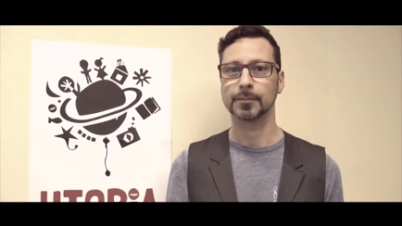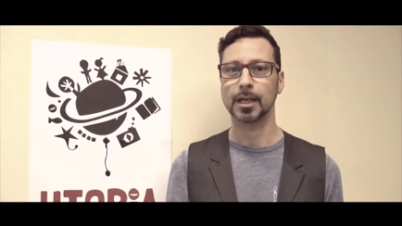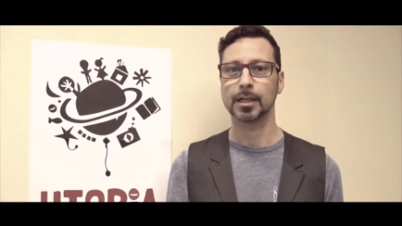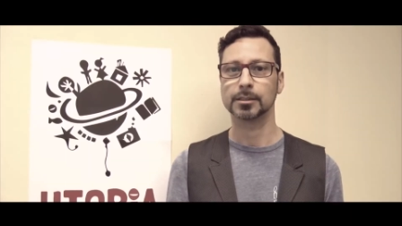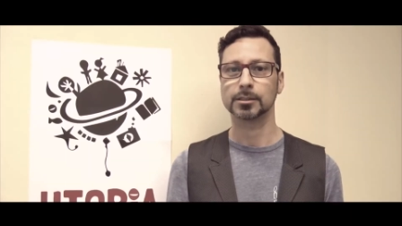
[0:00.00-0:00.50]

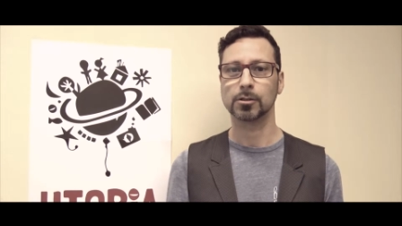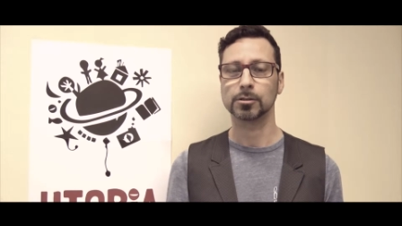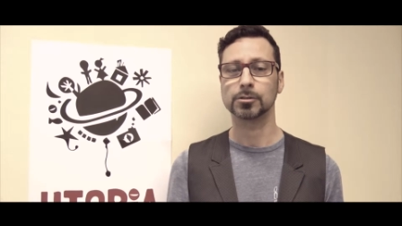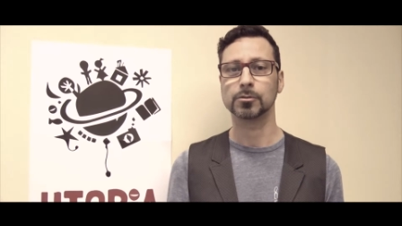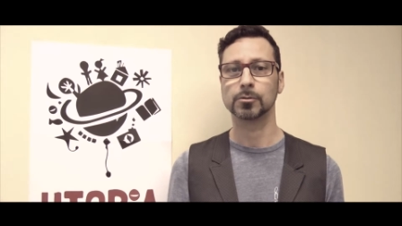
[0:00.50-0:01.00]
And it's
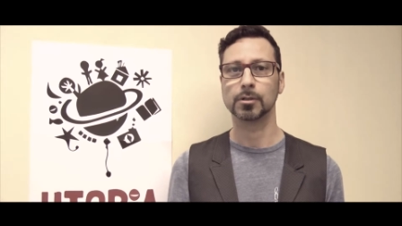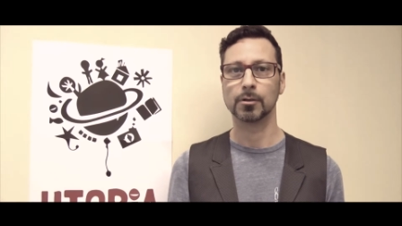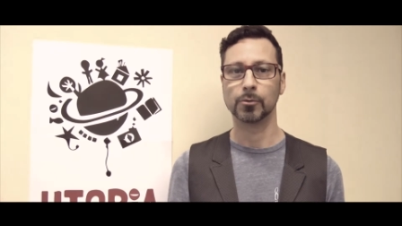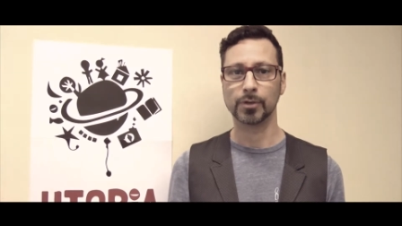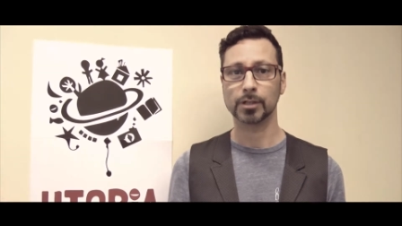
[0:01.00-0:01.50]

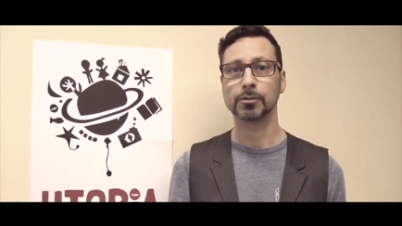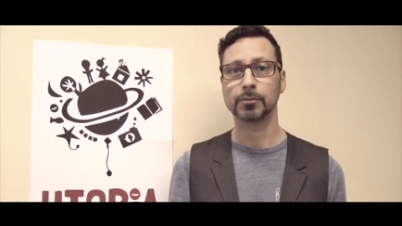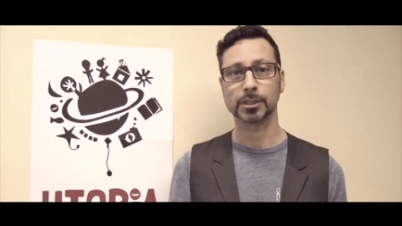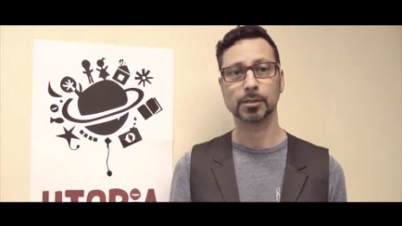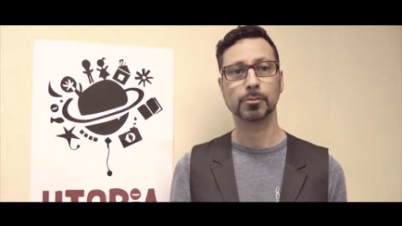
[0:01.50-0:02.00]
also very,
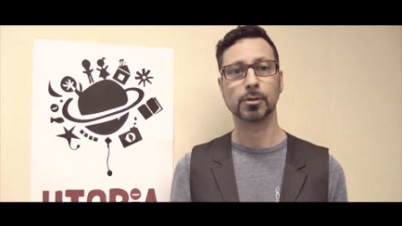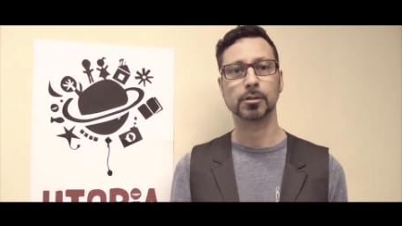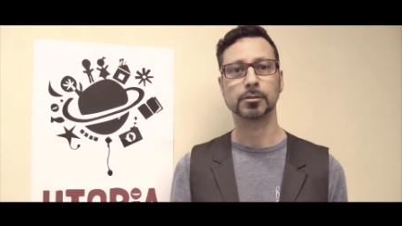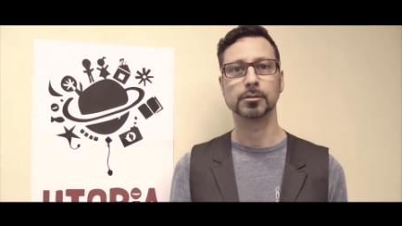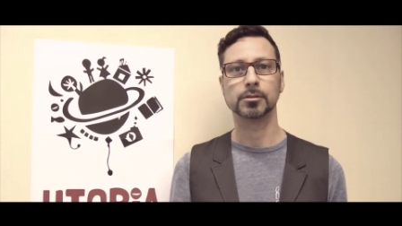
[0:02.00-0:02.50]
very
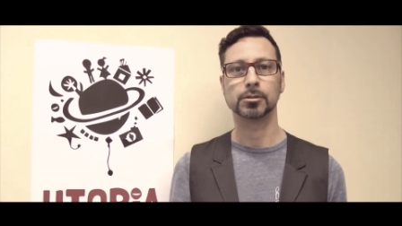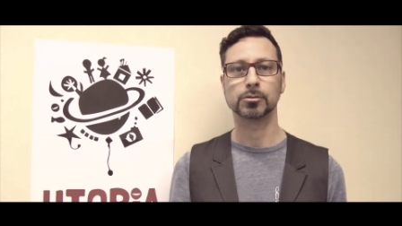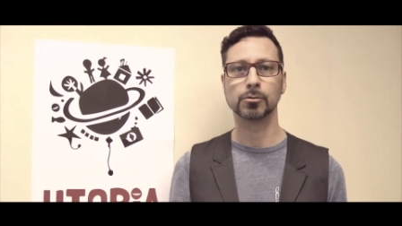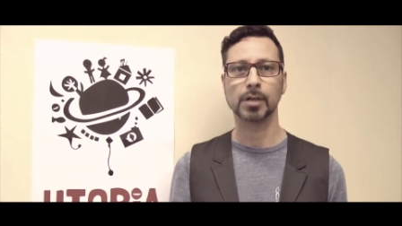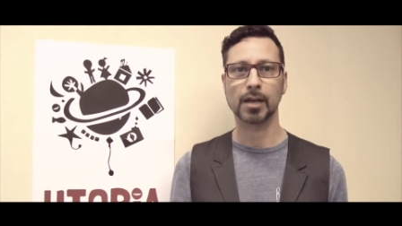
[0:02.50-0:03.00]

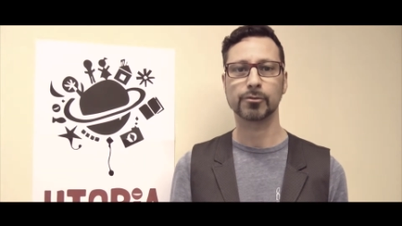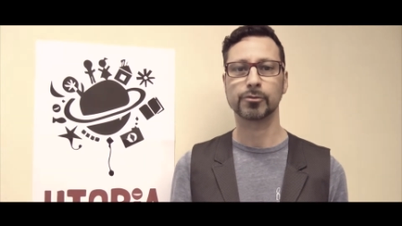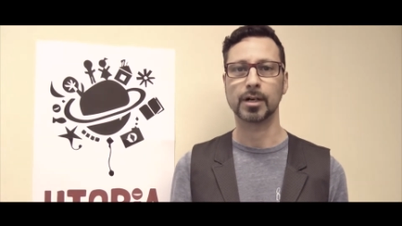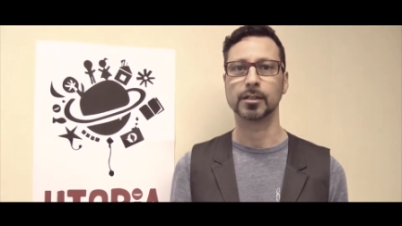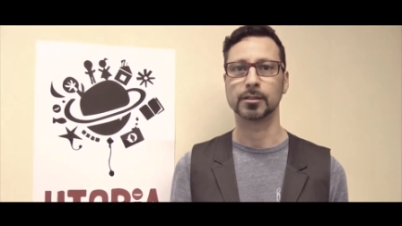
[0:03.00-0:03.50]
important to have
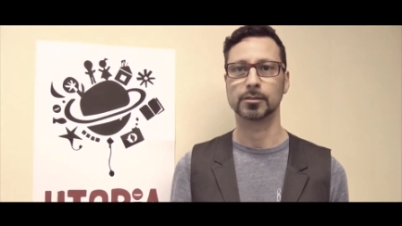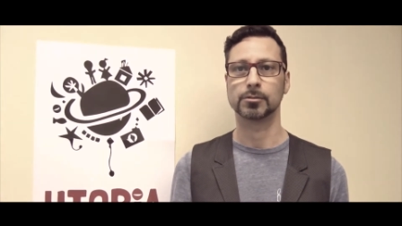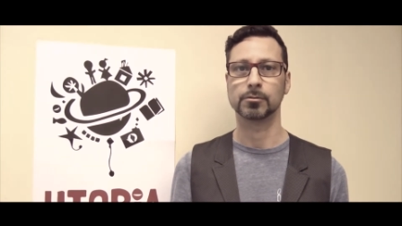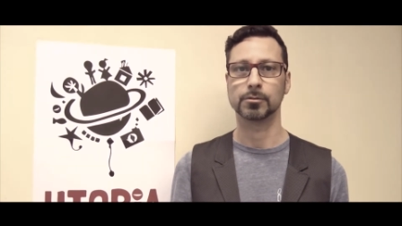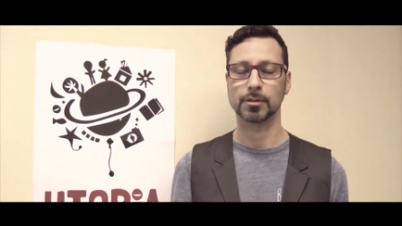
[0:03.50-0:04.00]
fun,
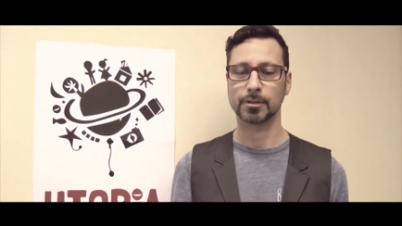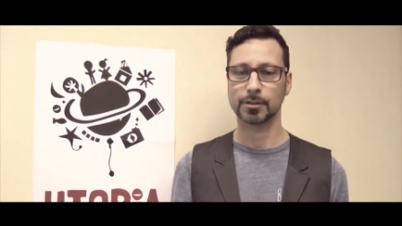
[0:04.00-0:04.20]
to